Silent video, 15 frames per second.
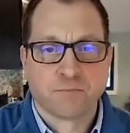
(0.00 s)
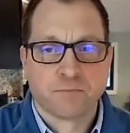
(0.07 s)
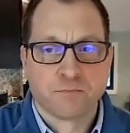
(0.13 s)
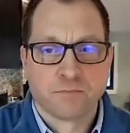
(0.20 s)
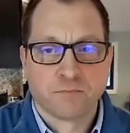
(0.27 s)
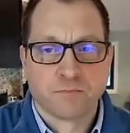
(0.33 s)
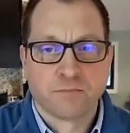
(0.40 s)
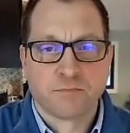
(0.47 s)

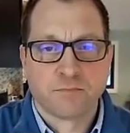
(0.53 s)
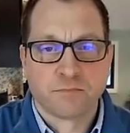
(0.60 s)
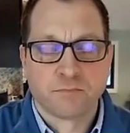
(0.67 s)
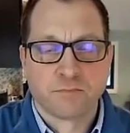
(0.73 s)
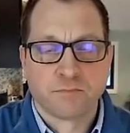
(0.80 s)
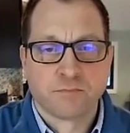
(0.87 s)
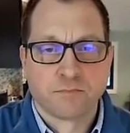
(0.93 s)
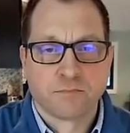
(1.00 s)

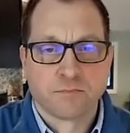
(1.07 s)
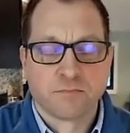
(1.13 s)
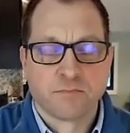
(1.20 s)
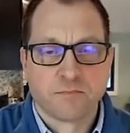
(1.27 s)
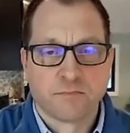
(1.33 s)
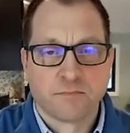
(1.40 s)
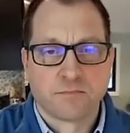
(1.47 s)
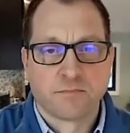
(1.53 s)

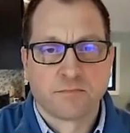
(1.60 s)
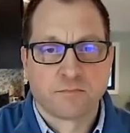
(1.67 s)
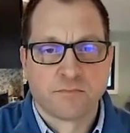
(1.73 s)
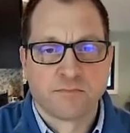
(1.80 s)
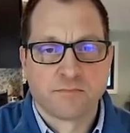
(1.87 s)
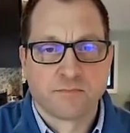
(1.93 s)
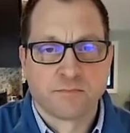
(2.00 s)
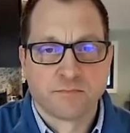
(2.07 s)

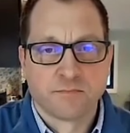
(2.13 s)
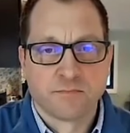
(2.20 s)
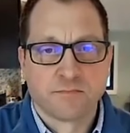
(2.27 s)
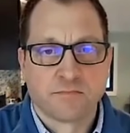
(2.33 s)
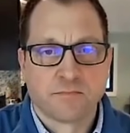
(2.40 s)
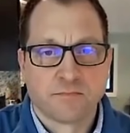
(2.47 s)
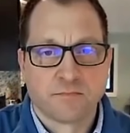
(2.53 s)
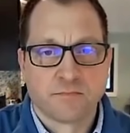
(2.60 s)

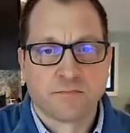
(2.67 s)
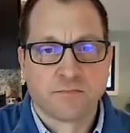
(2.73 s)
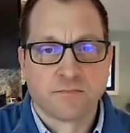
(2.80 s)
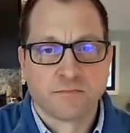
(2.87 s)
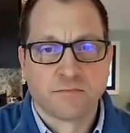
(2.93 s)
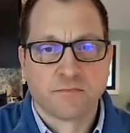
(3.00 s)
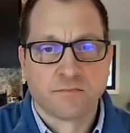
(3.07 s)
(silent)